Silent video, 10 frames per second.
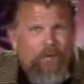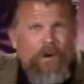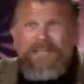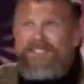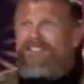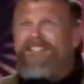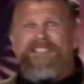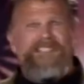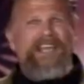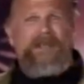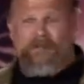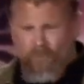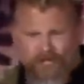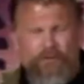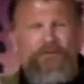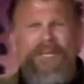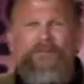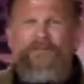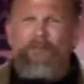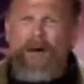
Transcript: Why doesn't he say? What do you think of